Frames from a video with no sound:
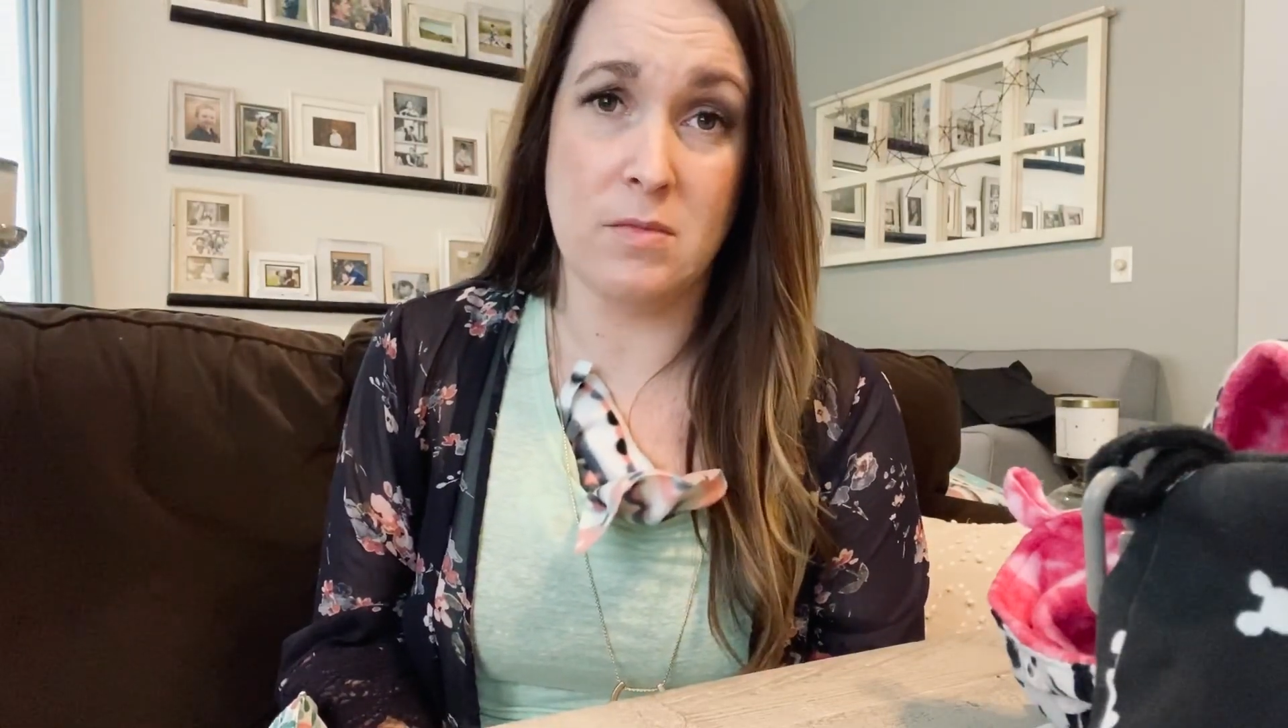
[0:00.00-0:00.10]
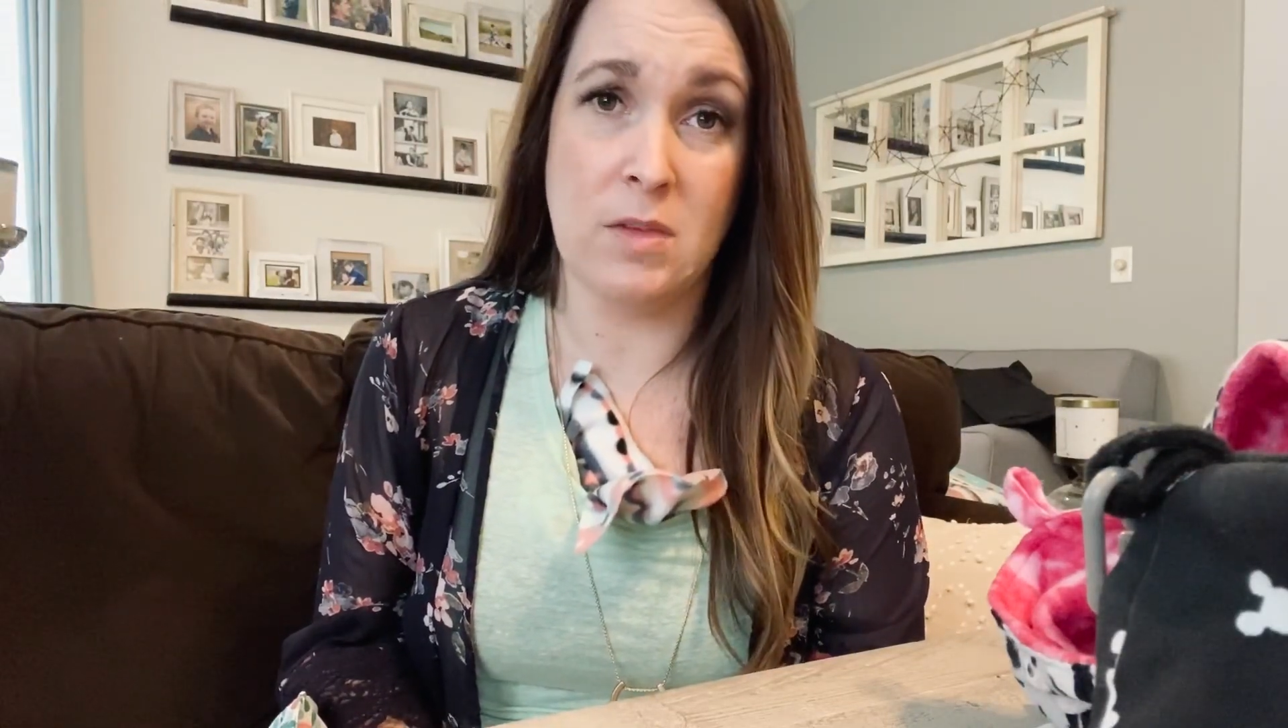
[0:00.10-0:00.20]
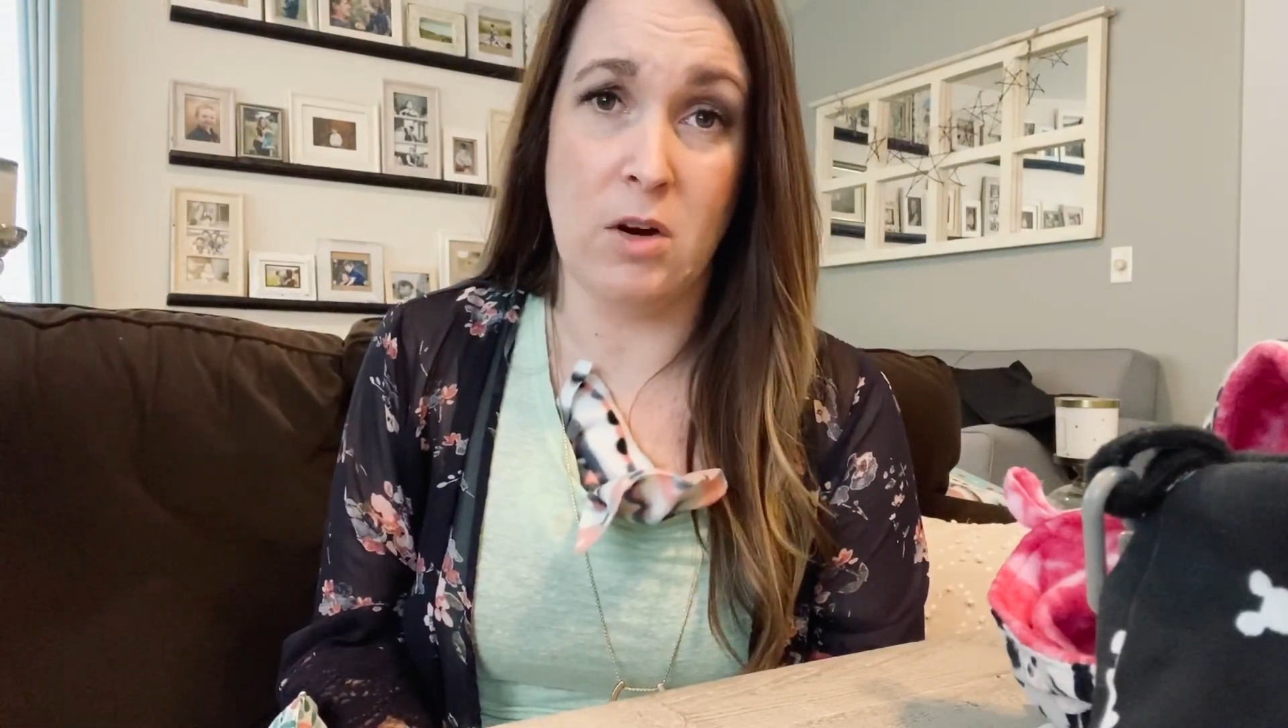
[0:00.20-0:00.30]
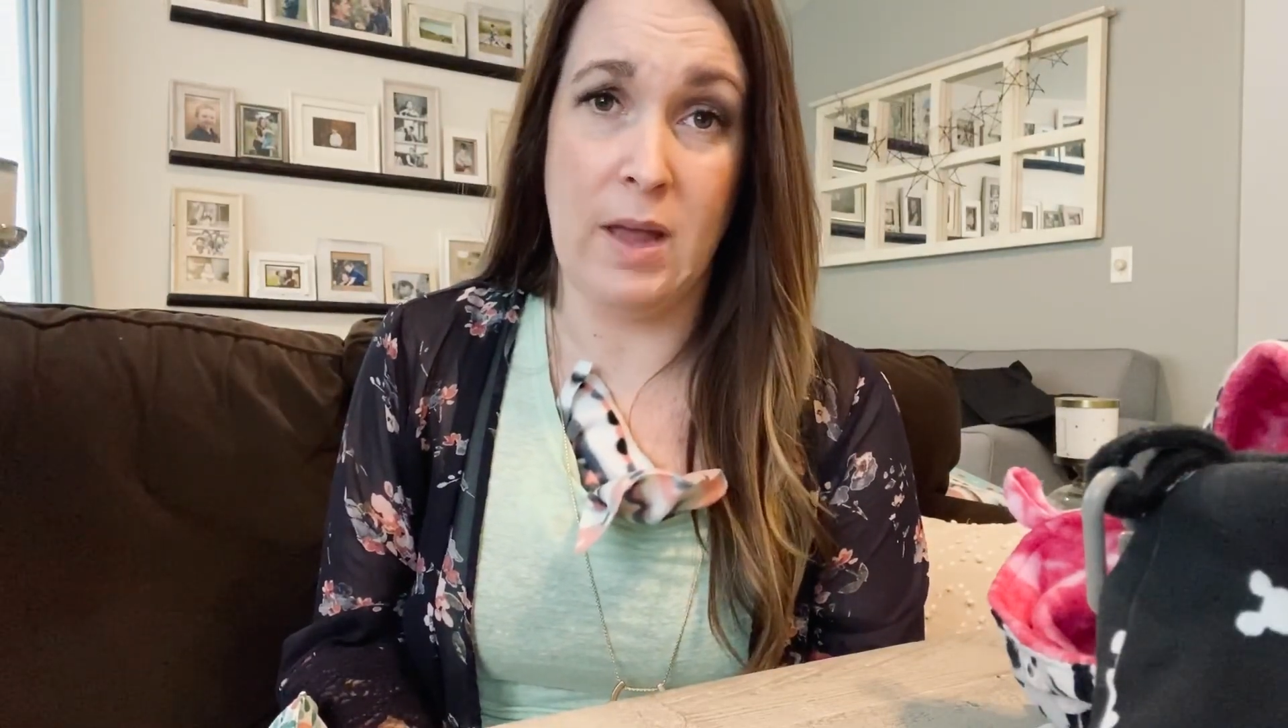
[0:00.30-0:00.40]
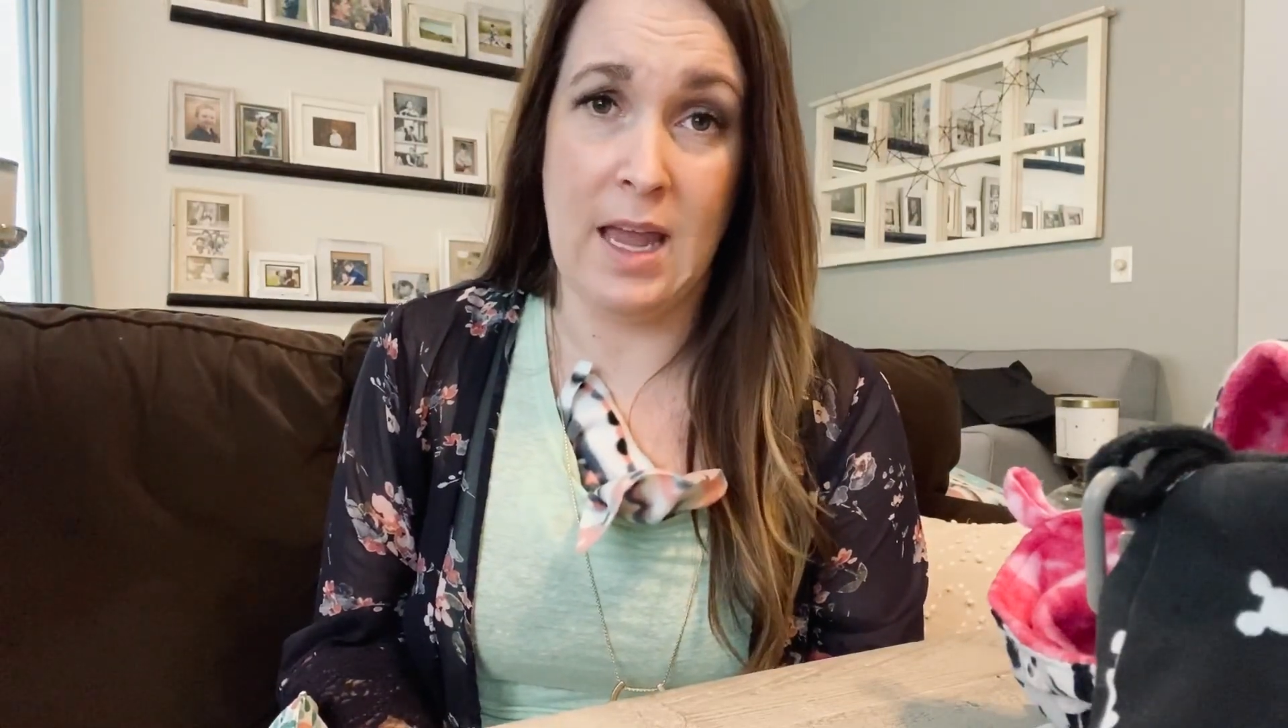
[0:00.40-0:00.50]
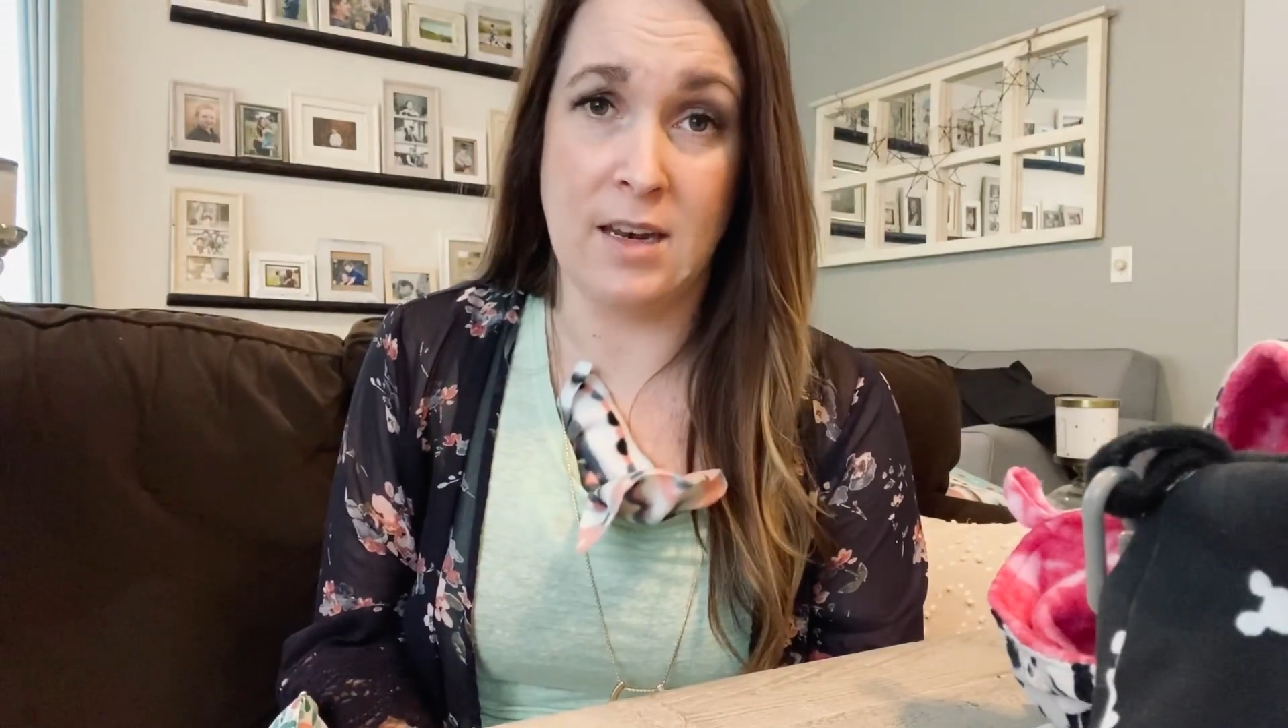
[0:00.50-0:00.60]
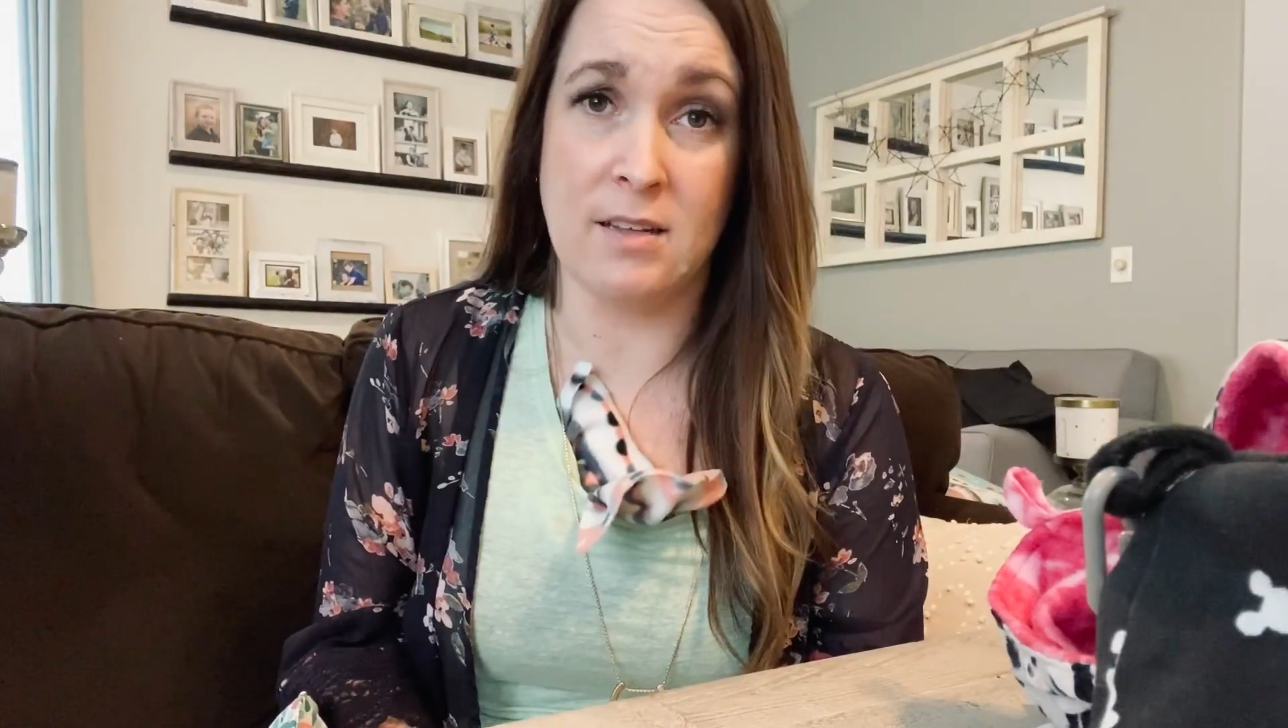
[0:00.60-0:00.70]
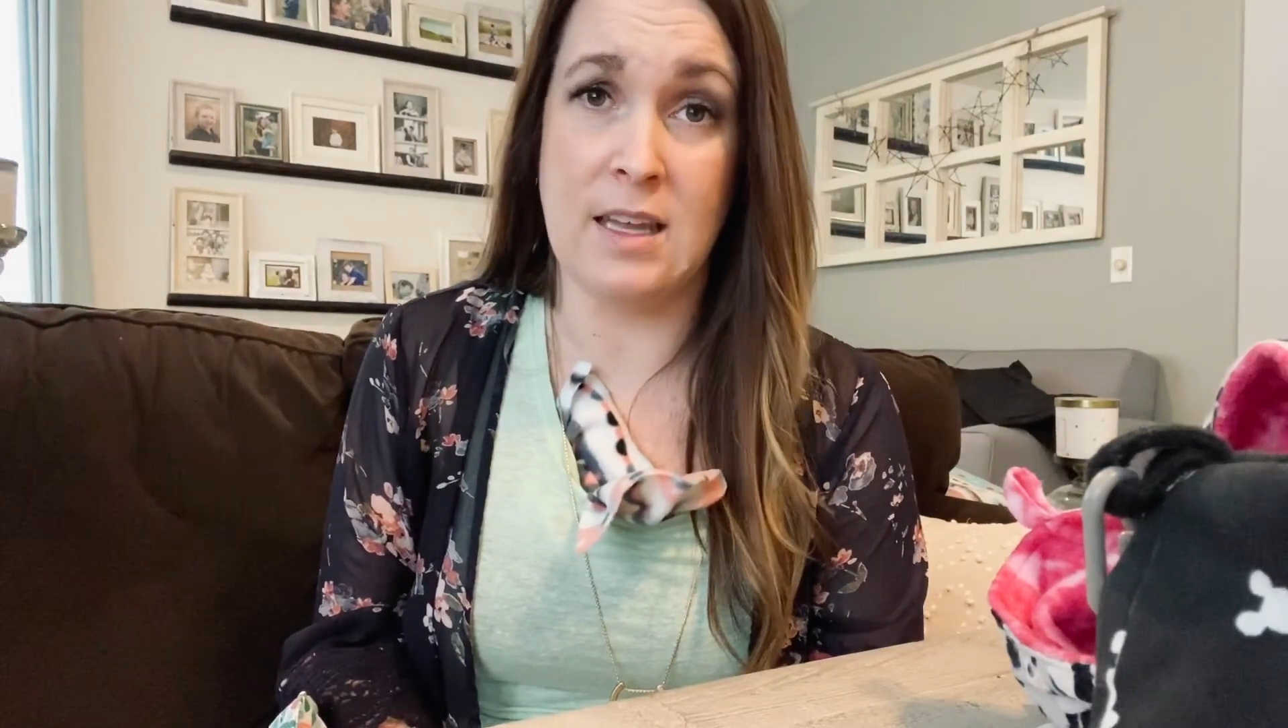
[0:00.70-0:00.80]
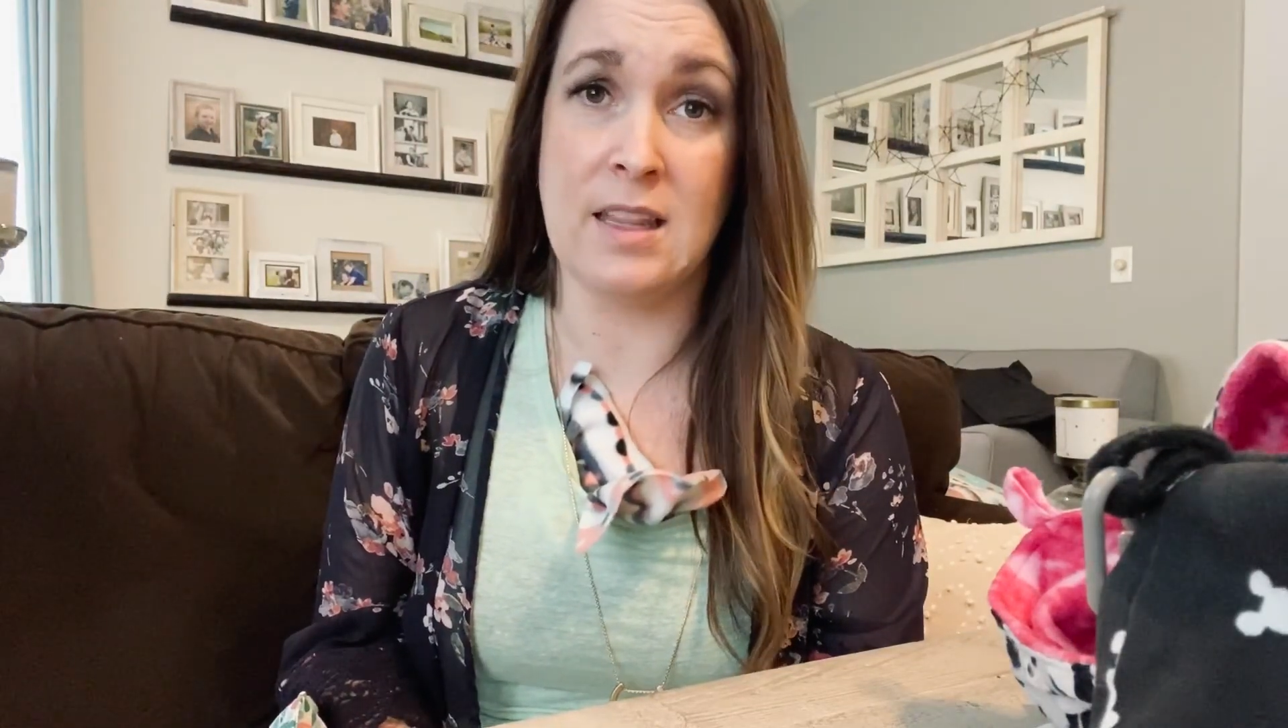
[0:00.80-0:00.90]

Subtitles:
handling